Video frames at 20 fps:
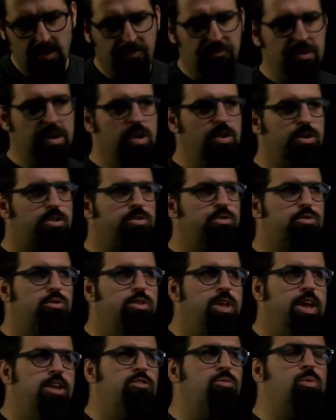if we look to
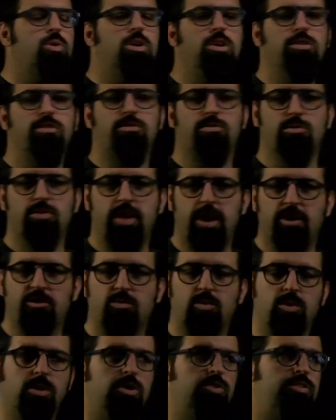today's world, today's
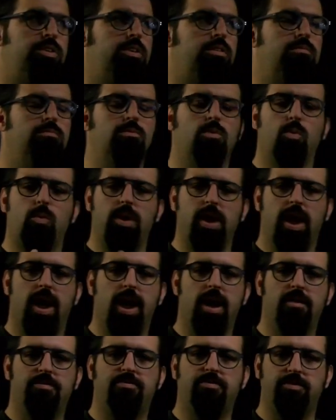world we
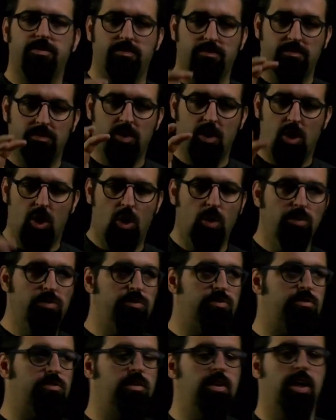have
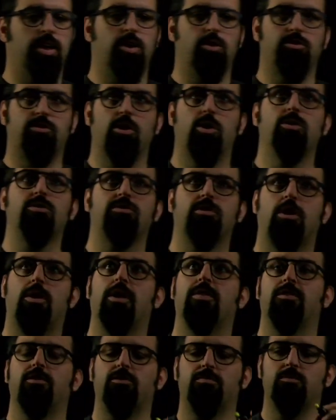hosts, and those hosts are
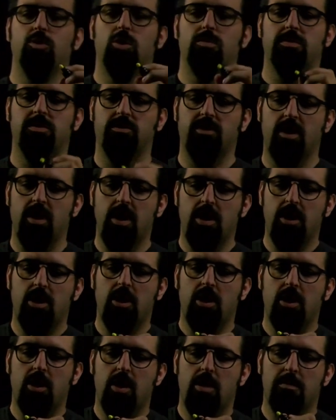at this moment
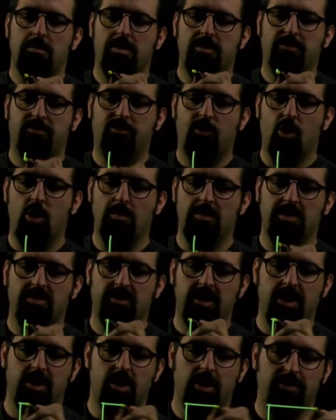performant
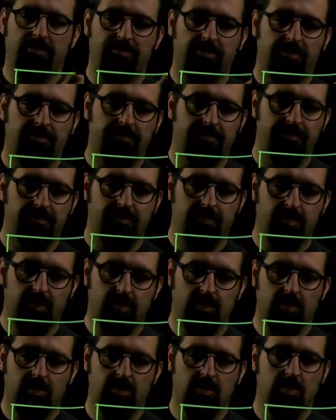enough
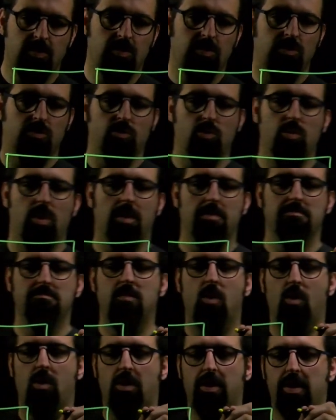to run
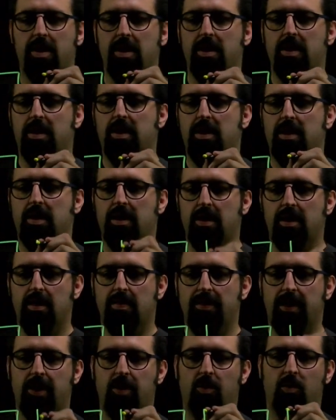more
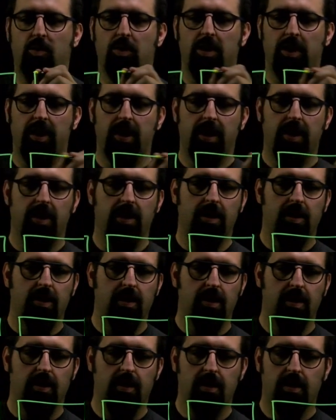than only
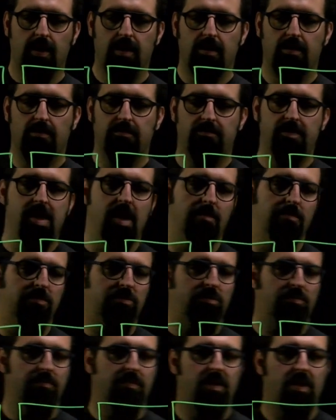V
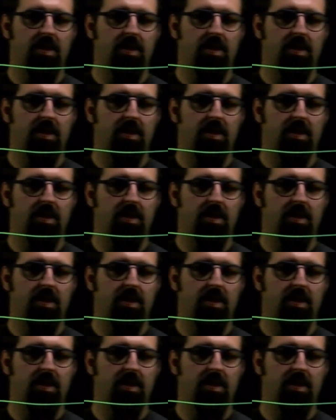Ms.